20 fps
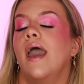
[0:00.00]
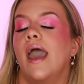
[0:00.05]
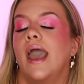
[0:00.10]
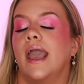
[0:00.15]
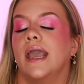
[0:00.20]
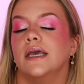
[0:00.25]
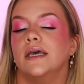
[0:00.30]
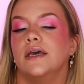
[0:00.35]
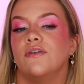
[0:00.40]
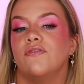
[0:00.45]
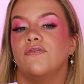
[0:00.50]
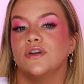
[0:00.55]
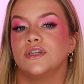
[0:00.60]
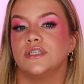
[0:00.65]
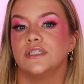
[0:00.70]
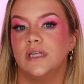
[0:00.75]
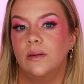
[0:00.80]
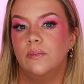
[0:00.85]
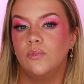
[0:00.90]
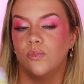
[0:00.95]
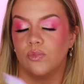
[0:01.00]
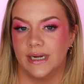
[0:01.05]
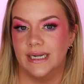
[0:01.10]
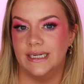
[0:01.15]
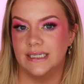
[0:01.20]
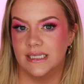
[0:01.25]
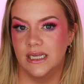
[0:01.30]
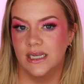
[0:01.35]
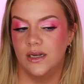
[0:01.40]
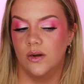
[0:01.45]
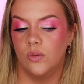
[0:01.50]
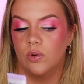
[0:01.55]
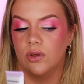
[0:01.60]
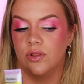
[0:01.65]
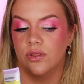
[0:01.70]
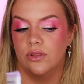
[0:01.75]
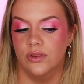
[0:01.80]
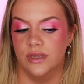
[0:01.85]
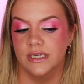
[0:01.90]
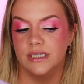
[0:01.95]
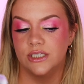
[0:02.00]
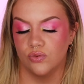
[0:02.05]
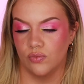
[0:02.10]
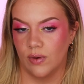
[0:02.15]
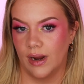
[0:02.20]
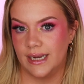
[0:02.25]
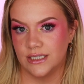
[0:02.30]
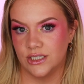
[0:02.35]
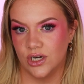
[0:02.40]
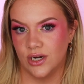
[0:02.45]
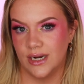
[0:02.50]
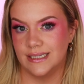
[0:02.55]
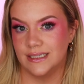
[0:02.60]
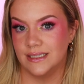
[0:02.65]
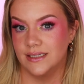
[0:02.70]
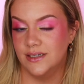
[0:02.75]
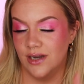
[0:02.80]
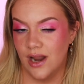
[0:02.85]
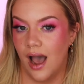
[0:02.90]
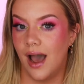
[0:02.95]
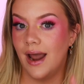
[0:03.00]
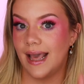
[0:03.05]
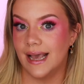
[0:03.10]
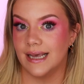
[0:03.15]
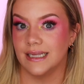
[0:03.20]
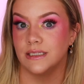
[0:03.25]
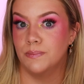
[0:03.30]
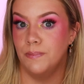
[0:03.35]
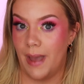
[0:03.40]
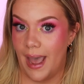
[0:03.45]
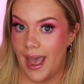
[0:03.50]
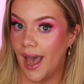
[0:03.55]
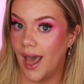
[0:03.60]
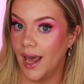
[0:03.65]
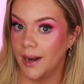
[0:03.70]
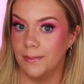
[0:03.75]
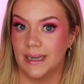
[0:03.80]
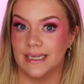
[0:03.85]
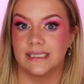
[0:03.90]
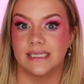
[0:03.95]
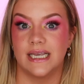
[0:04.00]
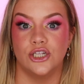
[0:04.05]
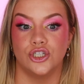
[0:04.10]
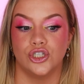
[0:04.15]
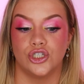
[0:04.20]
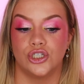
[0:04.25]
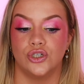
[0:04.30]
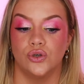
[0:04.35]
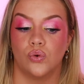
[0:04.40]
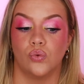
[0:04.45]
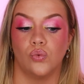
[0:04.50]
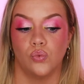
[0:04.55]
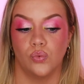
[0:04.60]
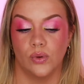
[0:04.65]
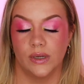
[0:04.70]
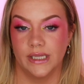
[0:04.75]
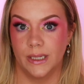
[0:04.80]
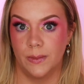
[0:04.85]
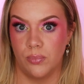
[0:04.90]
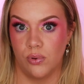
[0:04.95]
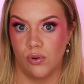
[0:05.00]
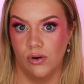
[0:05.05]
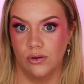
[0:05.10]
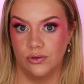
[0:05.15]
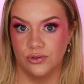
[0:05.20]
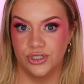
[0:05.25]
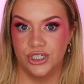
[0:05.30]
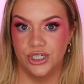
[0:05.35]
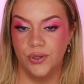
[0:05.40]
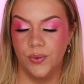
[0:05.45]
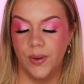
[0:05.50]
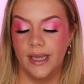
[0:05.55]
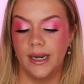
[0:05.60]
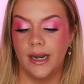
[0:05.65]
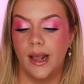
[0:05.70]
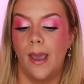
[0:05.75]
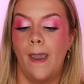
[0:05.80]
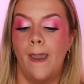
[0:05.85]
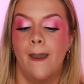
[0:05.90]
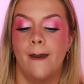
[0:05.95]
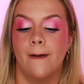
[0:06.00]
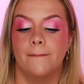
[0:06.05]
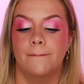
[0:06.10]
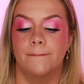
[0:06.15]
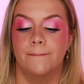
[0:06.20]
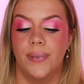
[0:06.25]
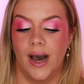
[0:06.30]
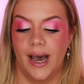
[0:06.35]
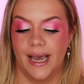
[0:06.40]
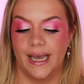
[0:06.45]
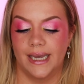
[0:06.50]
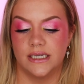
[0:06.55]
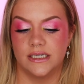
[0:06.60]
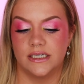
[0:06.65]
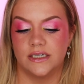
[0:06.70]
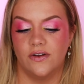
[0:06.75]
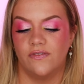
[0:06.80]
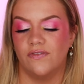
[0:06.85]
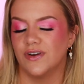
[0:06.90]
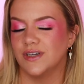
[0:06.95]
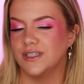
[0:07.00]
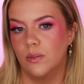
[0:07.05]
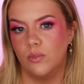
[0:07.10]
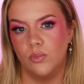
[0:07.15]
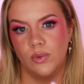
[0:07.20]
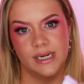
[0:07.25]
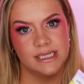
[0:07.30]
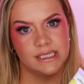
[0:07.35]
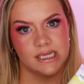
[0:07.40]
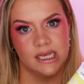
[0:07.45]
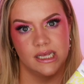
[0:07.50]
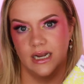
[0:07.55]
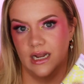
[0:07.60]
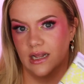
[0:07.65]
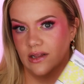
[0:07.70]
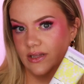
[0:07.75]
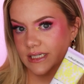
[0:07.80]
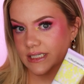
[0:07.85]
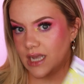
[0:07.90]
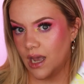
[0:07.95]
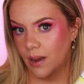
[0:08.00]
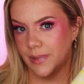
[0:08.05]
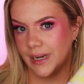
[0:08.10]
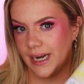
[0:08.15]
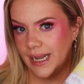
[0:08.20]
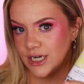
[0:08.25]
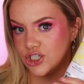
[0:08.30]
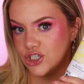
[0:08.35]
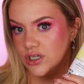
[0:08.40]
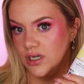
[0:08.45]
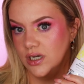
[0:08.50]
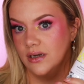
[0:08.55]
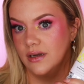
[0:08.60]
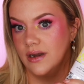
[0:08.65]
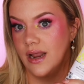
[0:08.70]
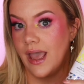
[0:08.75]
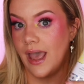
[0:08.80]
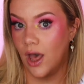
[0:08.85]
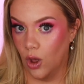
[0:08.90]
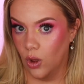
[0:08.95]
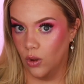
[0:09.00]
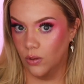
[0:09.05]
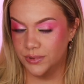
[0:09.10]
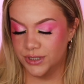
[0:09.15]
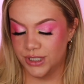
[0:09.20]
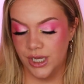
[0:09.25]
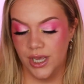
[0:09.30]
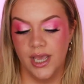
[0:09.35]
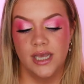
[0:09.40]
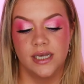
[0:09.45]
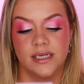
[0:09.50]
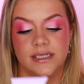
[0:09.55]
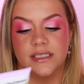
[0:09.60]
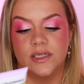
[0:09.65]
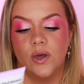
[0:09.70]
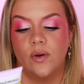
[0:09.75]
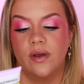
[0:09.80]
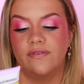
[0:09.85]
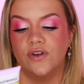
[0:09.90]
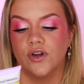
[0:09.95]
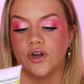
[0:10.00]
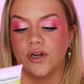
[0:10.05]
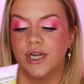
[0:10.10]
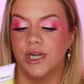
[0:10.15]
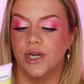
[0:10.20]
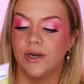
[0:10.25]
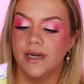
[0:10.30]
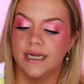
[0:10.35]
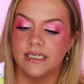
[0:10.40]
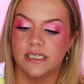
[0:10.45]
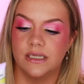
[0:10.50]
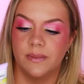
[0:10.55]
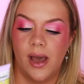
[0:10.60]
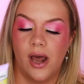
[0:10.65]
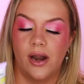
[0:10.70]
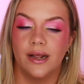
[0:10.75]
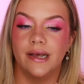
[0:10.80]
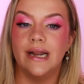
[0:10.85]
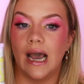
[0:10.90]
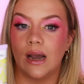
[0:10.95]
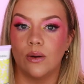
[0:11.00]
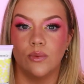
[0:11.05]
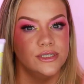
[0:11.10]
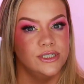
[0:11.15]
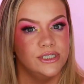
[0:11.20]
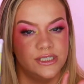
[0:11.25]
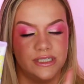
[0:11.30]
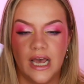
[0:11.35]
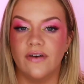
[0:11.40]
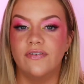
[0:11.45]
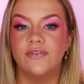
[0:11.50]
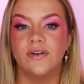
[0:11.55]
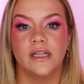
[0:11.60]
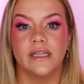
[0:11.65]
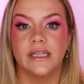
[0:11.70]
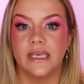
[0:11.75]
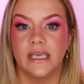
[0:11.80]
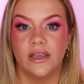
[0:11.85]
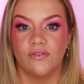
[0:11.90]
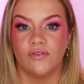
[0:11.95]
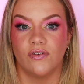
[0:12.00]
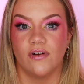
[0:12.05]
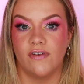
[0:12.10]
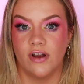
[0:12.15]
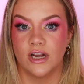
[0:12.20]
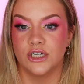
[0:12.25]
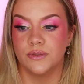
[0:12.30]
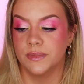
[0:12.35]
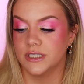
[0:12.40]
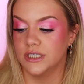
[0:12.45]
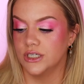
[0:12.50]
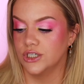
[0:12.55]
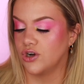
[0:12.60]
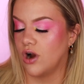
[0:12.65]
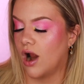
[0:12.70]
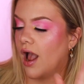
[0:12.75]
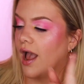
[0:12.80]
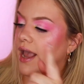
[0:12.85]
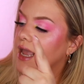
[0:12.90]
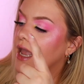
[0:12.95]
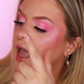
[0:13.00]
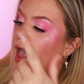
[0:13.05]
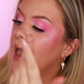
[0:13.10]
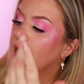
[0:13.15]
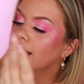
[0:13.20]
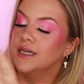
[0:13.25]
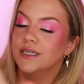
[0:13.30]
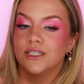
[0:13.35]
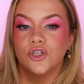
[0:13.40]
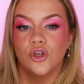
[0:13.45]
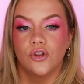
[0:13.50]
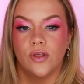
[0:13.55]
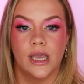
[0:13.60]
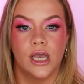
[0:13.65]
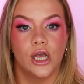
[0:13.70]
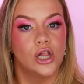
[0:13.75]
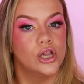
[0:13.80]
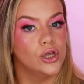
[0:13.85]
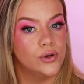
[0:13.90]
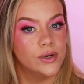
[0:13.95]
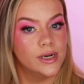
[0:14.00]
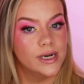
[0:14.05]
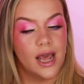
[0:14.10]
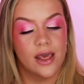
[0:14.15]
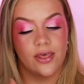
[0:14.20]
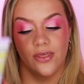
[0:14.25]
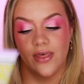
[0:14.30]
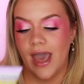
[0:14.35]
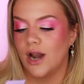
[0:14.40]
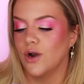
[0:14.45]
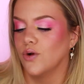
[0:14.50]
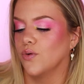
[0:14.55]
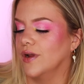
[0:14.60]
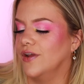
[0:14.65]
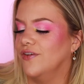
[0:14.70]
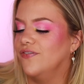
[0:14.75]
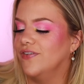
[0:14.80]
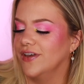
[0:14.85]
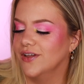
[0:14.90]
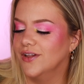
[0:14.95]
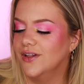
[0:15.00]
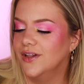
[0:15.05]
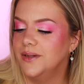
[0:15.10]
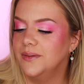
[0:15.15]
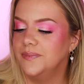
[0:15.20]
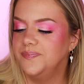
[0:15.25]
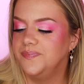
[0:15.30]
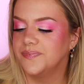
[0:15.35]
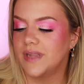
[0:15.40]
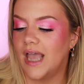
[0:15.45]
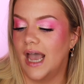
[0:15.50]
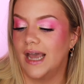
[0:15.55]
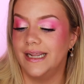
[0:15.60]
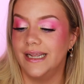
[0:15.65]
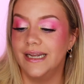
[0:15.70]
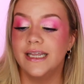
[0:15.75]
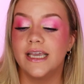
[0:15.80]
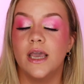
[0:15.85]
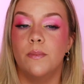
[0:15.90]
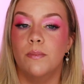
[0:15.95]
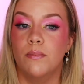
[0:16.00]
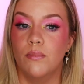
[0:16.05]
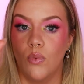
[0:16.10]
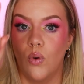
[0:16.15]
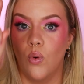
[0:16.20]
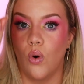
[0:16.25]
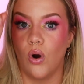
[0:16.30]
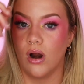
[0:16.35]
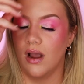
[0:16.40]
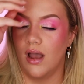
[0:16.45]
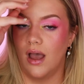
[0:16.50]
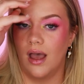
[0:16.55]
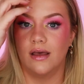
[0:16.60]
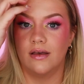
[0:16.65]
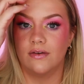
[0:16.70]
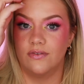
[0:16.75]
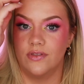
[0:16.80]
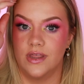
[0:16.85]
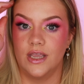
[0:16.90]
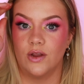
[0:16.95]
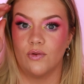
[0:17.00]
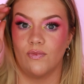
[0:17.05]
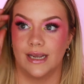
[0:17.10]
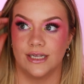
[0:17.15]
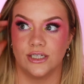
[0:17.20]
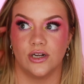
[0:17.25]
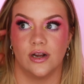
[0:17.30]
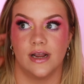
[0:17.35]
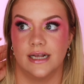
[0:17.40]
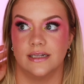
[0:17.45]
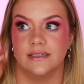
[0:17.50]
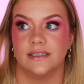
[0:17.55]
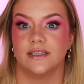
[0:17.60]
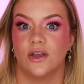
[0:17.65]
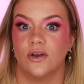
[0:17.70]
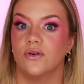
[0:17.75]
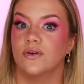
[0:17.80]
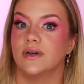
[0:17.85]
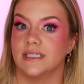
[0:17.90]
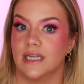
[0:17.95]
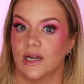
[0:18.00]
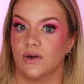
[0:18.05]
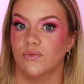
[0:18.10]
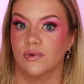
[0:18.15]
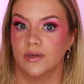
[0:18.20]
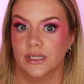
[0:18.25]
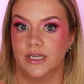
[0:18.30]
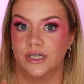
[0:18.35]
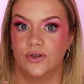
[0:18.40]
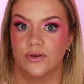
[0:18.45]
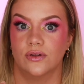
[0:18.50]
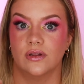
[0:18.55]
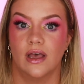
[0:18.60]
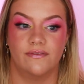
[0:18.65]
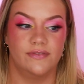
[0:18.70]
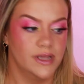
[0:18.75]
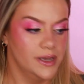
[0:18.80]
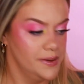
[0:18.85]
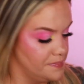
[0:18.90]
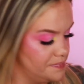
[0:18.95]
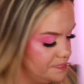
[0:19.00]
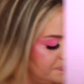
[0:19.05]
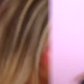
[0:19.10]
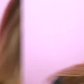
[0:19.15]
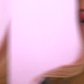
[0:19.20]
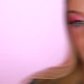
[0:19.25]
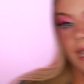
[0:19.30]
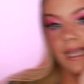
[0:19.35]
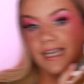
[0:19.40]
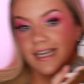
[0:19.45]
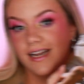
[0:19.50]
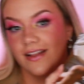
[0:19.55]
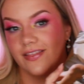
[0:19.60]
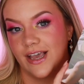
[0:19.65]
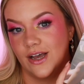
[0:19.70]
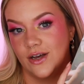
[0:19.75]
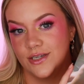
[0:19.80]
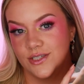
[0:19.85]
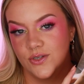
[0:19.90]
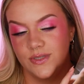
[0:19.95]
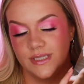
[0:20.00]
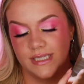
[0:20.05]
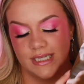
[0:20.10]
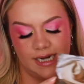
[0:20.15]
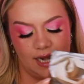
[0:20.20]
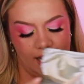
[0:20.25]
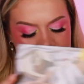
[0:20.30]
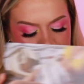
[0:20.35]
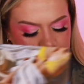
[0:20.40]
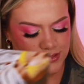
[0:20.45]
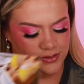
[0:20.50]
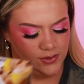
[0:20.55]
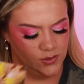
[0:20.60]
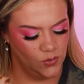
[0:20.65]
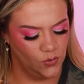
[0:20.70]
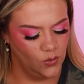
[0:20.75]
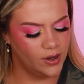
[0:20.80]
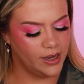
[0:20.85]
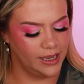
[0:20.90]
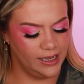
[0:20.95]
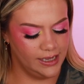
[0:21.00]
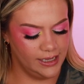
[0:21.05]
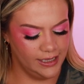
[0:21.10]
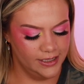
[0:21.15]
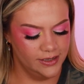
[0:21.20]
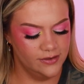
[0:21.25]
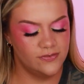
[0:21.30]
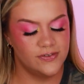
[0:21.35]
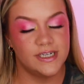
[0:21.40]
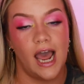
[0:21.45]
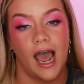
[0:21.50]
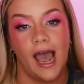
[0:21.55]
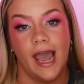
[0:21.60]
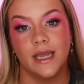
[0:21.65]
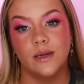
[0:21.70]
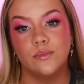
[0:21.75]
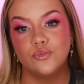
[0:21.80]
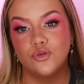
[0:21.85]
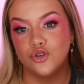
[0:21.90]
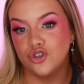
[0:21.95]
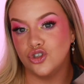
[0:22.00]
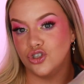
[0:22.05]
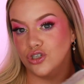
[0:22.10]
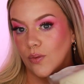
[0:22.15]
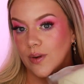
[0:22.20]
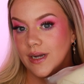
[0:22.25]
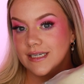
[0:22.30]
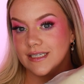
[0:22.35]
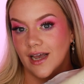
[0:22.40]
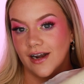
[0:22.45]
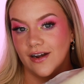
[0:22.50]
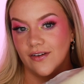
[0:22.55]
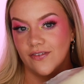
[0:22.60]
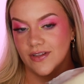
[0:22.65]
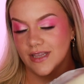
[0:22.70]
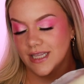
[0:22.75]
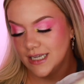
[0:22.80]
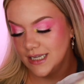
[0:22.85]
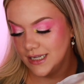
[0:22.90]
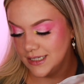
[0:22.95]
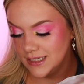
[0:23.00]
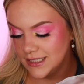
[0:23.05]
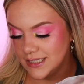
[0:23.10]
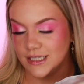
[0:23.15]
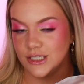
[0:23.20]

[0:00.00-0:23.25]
And for some reason with this razor, it's not as bad. My skin's still really prone to it, but for some reason this combination helped. So if you're curious about it, I would definitely give refreshments a try. So they included that refill. I need to get more of the razor heads though, because I really do love them. And they also sent a little gift. I am so excited for this.